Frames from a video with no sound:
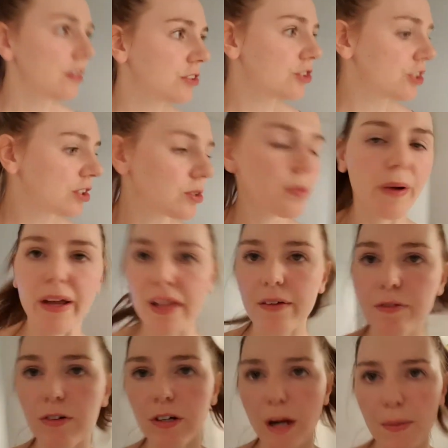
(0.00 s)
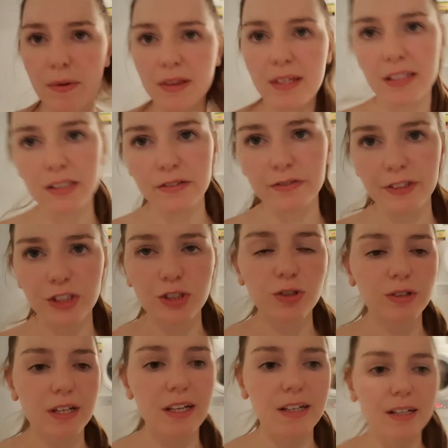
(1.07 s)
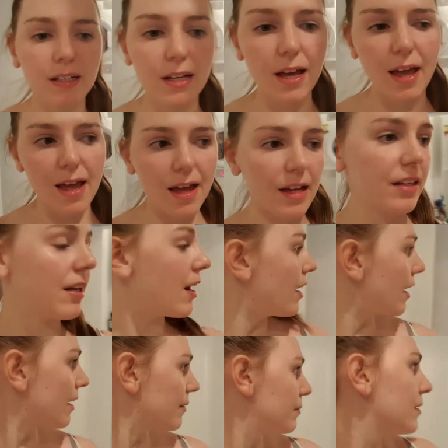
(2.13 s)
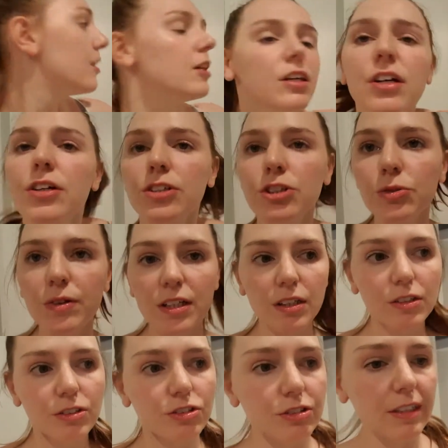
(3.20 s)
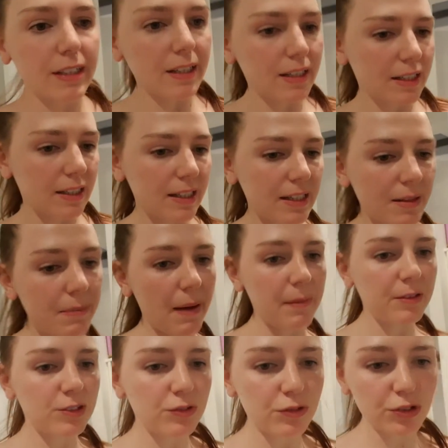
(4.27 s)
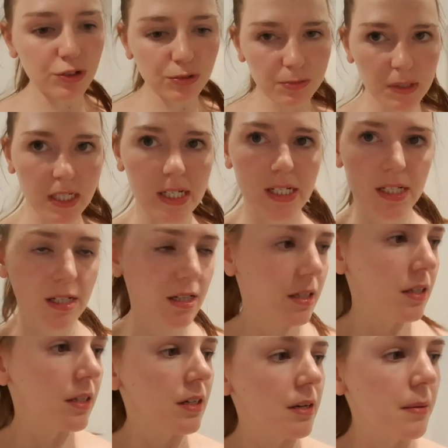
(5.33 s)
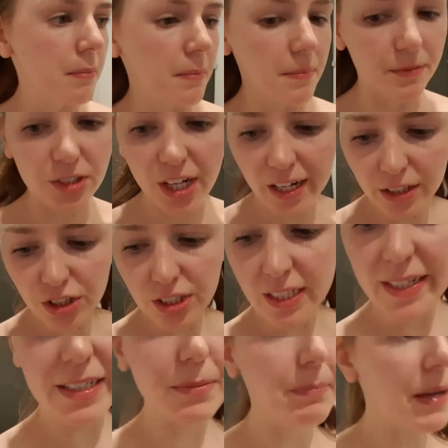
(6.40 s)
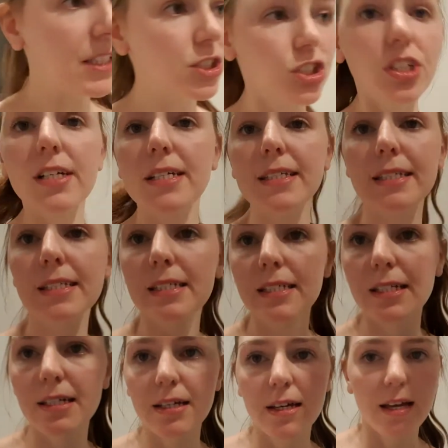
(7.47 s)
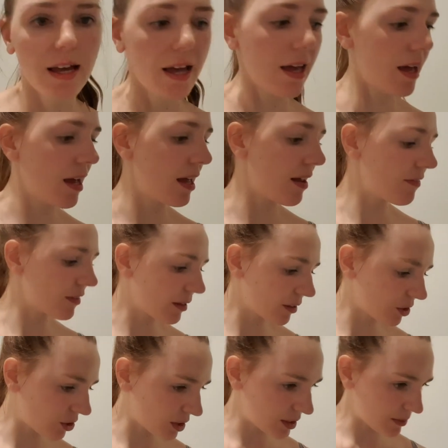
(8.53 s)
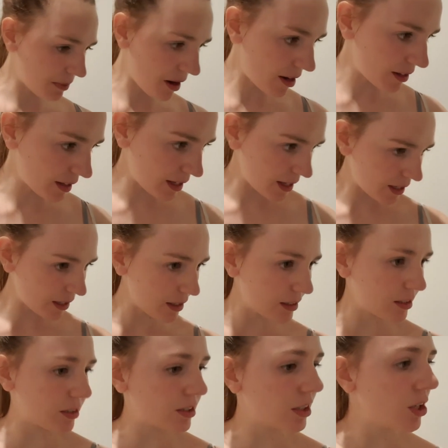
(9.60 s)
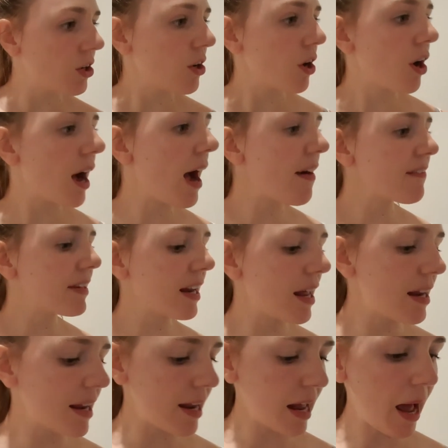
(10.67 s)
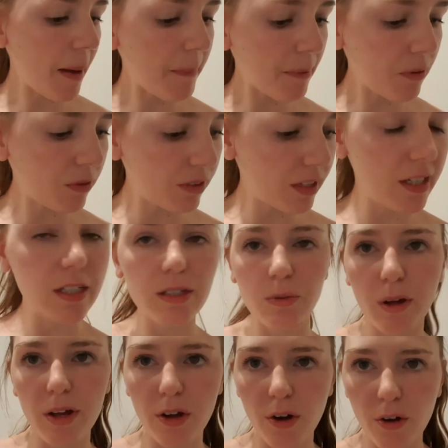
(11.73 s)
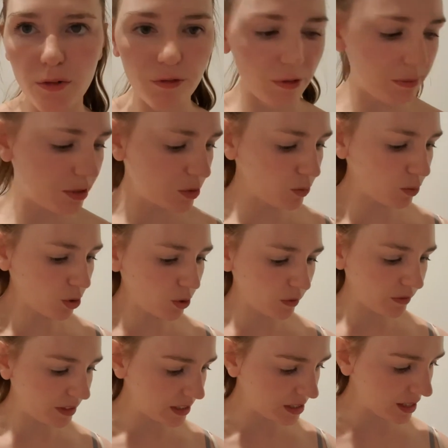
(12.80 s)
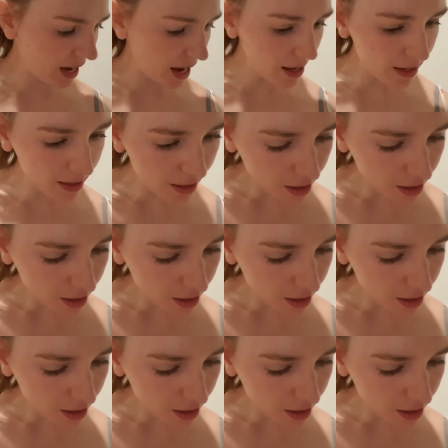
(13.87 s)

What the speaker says: Just waiting for a couple of things to finish cooking, and I'm doing laundry, cleaning the baby's room, changing his bed sheets. And I think because apparently he is having a nap on his way home from his walk with his dad